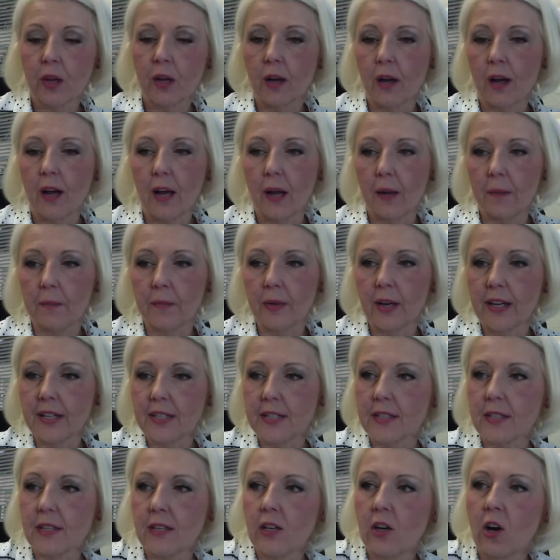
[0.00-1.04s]
I
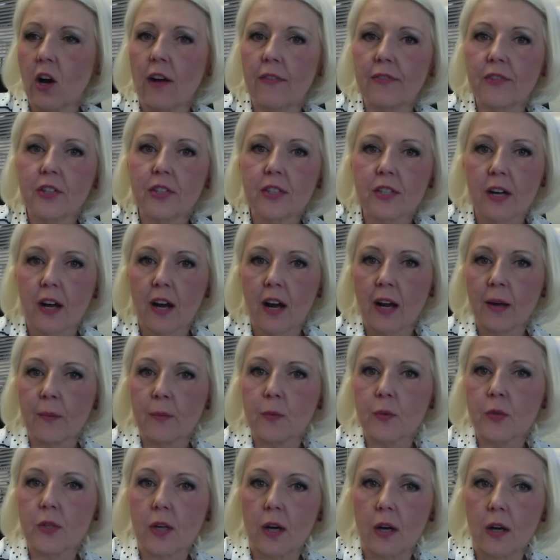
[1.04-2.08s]
see
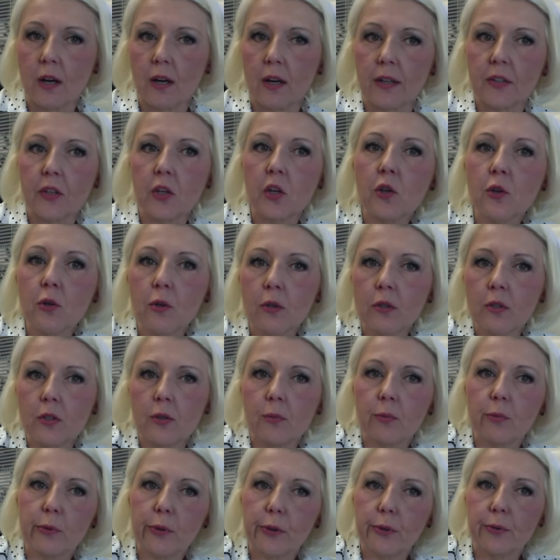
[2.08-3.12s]
oftentimes on
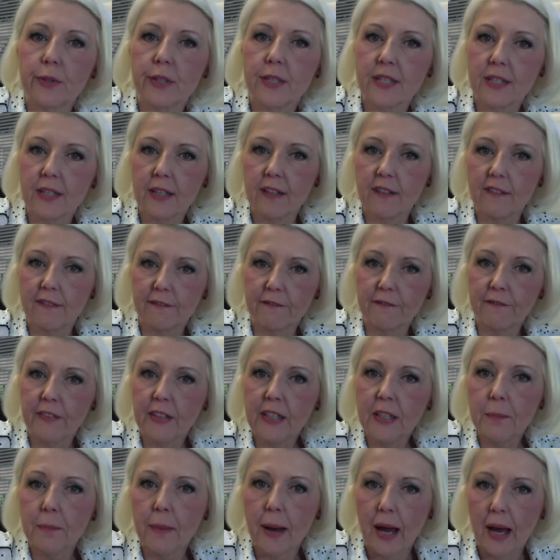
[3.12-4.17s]
YouTube we receive
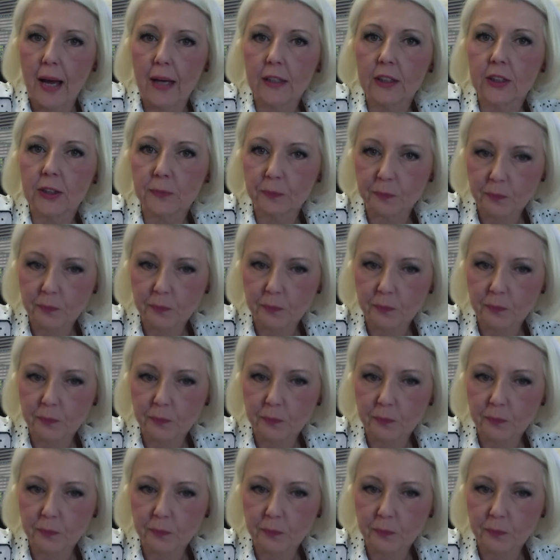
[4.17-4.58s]
feedback